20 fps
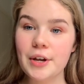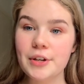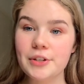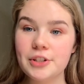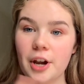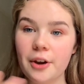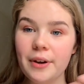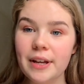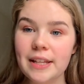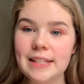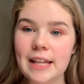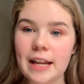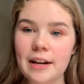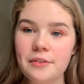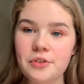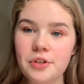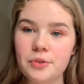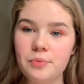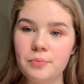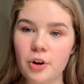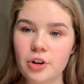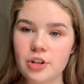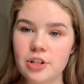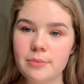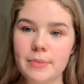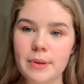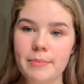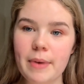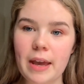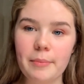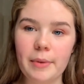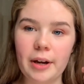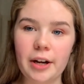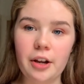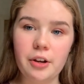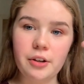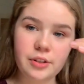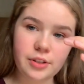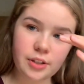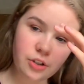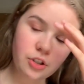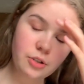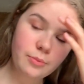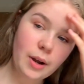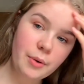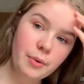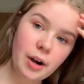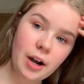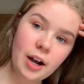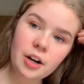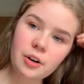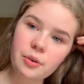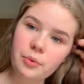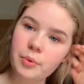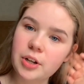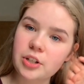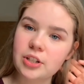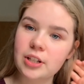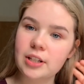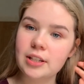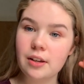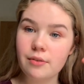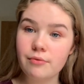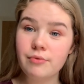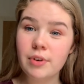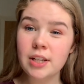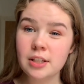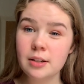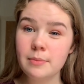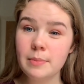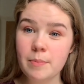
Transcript: So instead of just watching me make my notes and do my work, which is reasonably